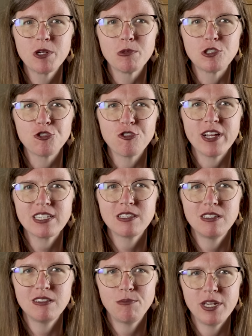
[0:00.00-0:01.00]
would
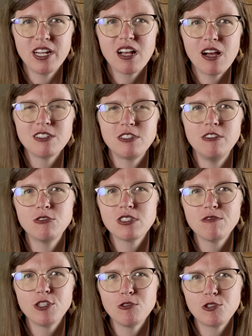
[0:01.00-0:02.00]
restrict the Pentagon's use
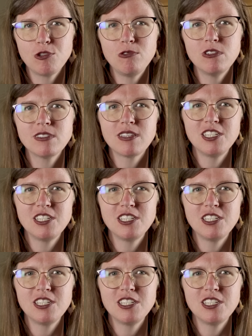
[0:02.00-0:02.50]
of those tools